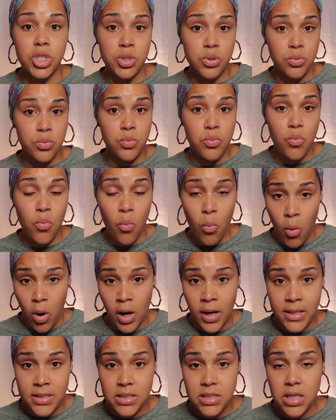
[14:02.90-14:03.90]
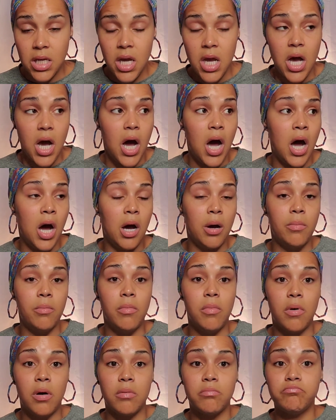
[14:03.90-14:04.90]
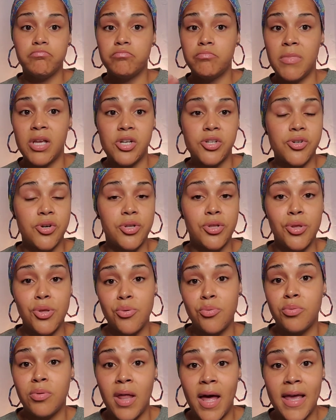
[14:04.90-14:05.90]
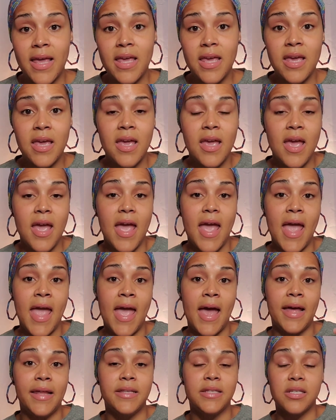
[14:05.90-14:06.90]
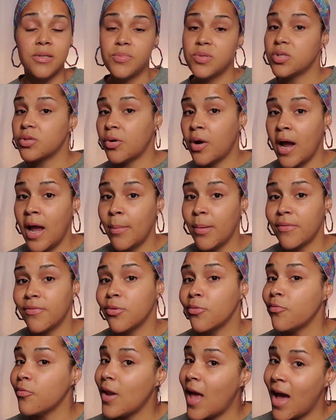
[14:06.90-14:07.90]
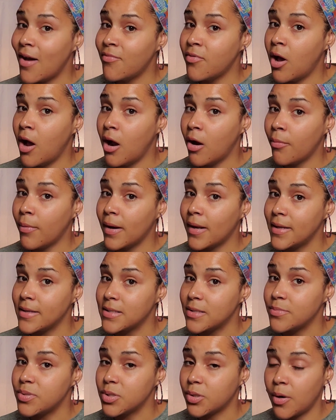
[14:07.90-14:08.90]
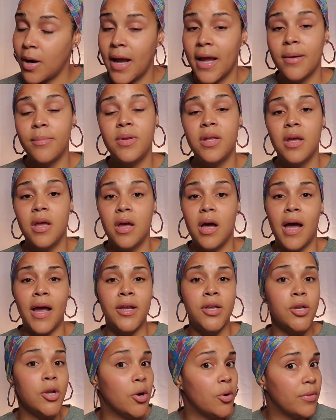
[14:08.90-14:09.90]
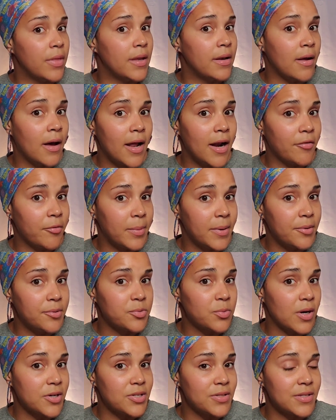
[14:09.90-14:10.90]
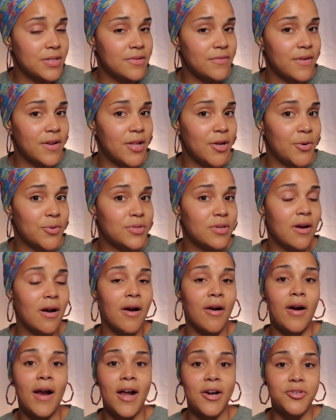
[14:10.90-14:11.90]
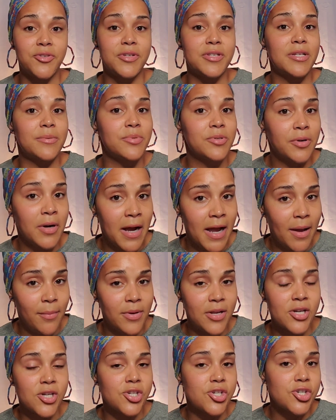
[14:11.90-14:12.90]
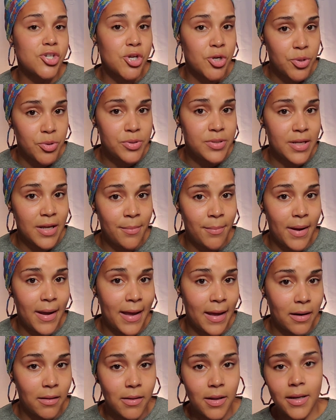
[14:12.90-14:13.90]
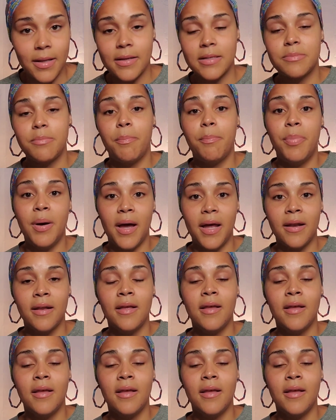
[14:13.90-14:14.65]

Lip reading: you want. Make sure that you like and subscribe if you have not already subscribed. I know that not everybody who's watching these videos are actually subscribed. It shows in my analytics. But